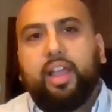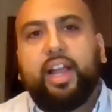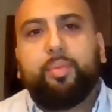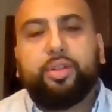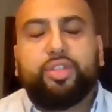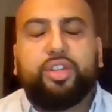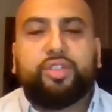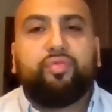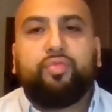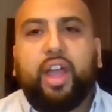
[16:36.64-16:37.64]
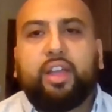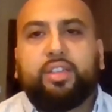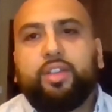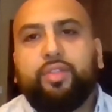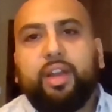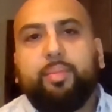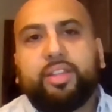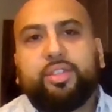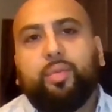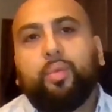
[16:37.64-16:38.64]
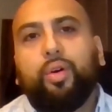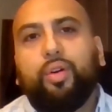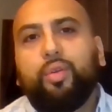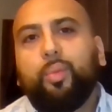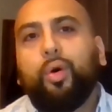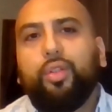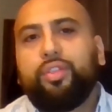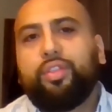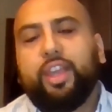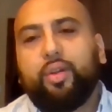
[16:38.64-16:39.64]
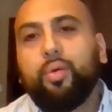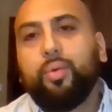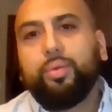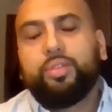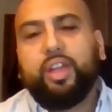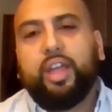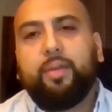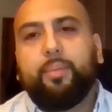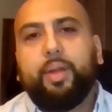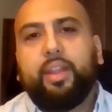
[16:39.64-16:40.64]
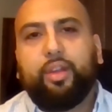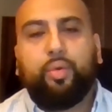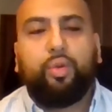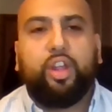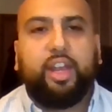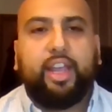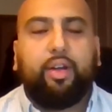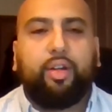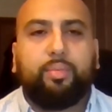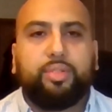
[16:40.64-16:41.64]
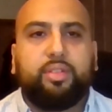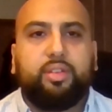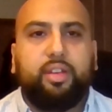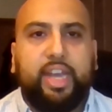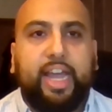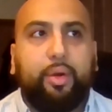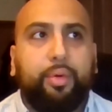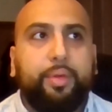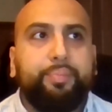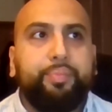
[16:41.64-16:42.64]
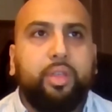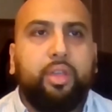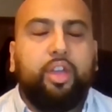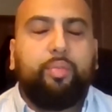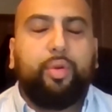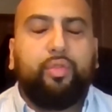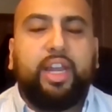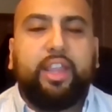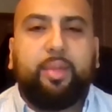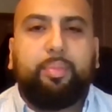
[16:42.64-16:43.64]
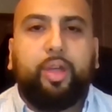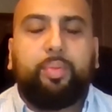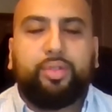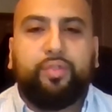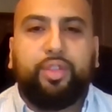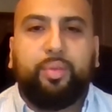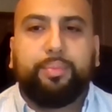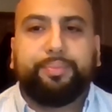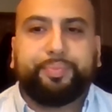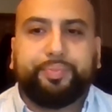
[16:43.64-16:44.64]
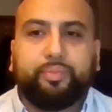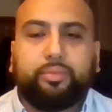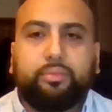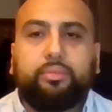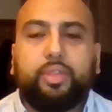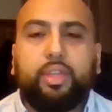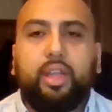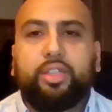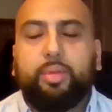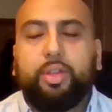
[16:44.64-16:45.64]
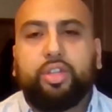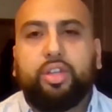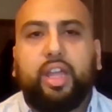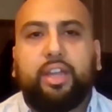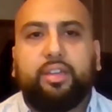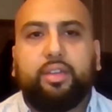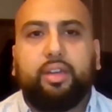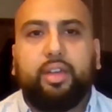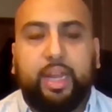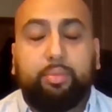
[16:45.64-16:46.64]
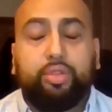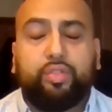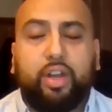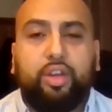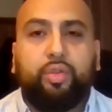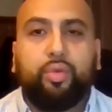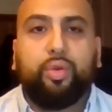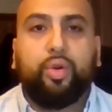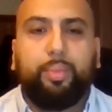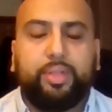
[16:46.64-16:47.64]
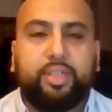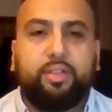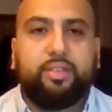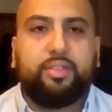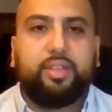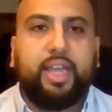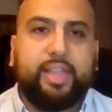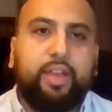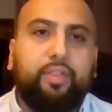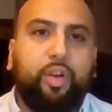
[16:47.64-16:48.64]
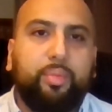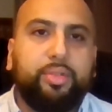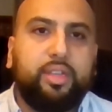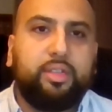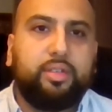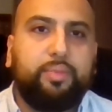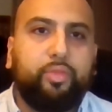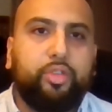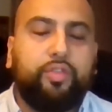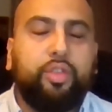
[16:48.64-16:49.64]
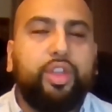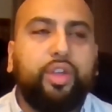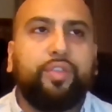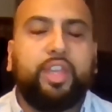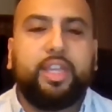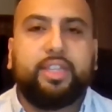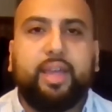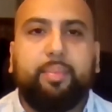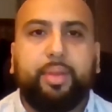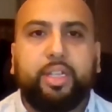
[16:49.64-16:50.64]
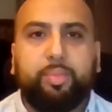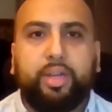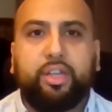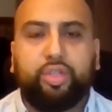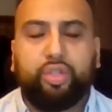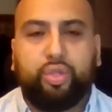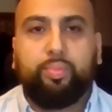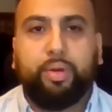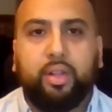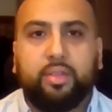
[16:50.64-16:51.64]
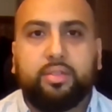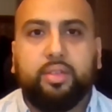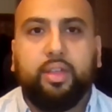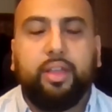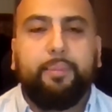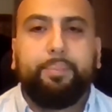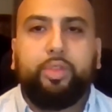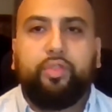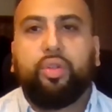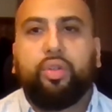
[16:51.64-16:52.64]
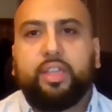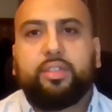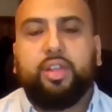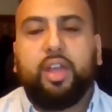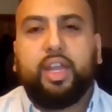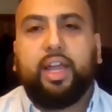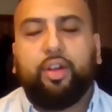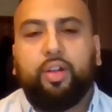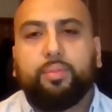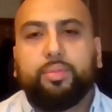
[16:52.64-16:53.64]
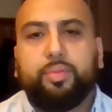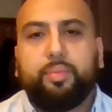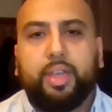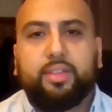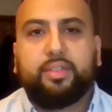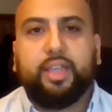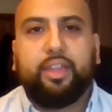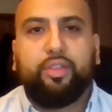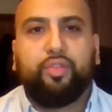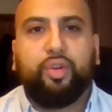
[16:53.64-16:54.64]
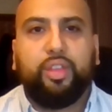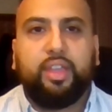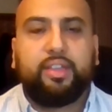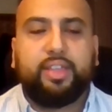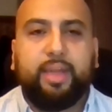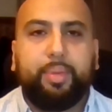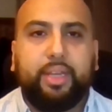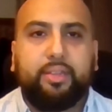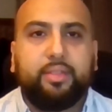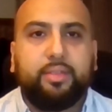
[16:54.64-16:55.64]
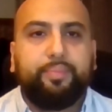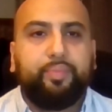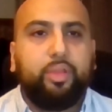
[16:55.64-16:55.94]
Khalid mentioned it doesn't actually really matter what they're called. They're called learning outcomes now, but really the purpose of them is to measure and demonstrate your competence as a pharmacist. So if you think of the exam being split into two parts, you've got this learning outcomes piece, and then you've got the exam piece.